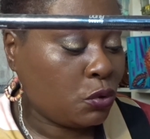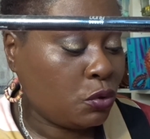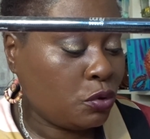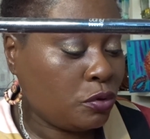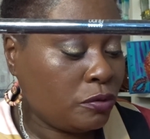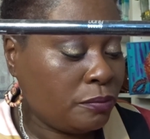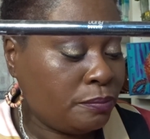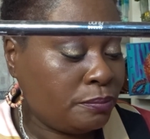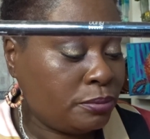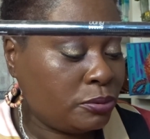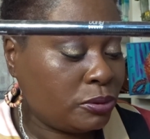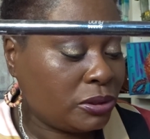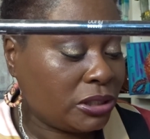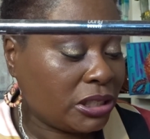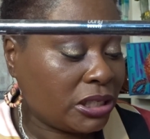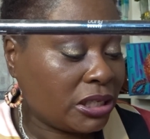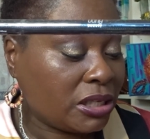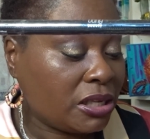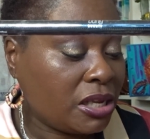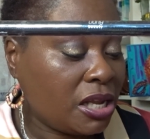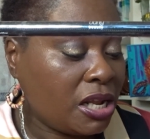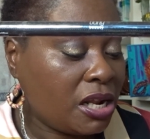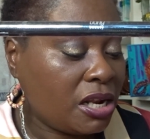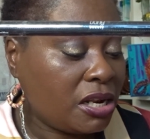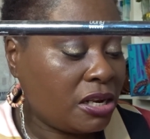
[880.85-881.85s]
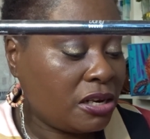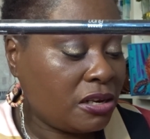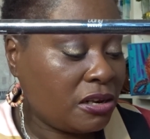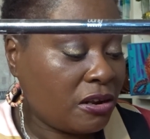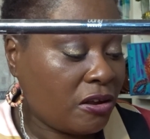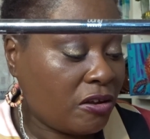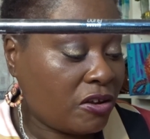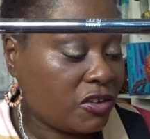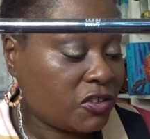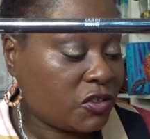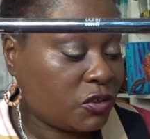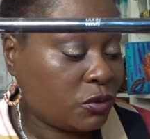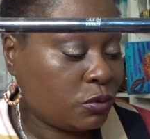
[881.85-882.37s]
or pulling,
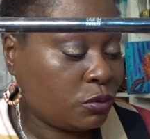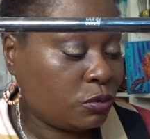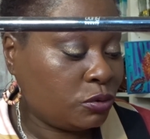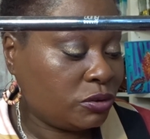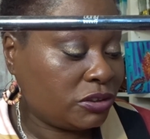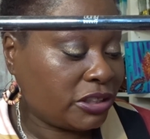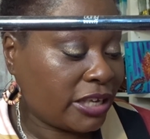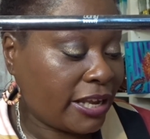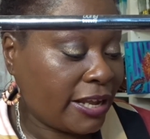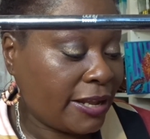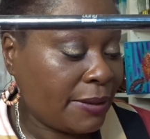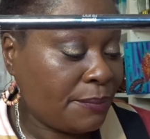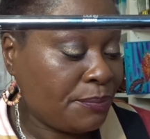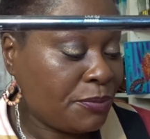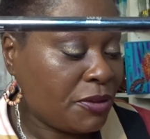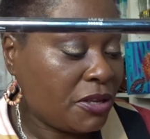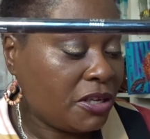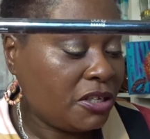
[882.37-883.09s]
lasts all day.